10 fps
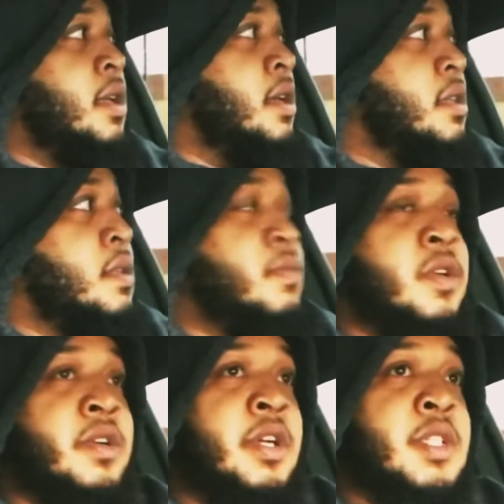get some more
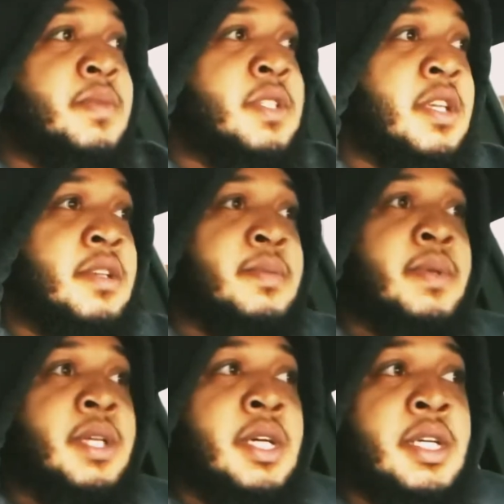Christmas gifts
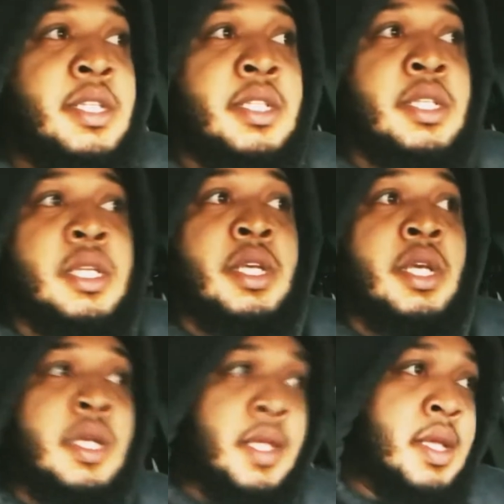because
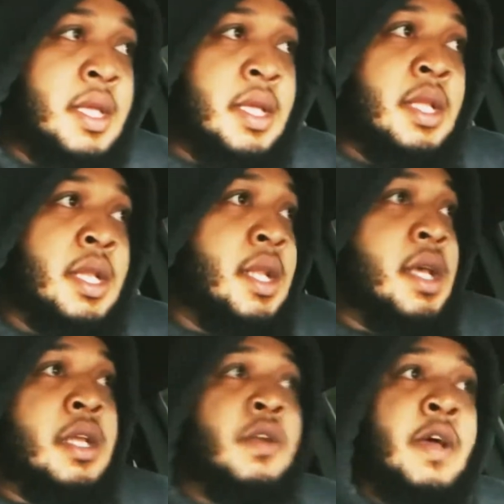
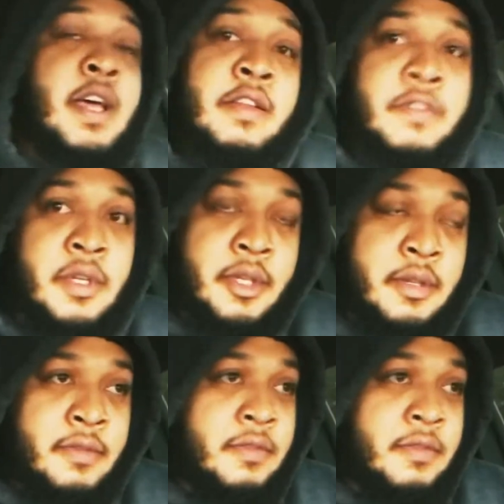I don't have enough.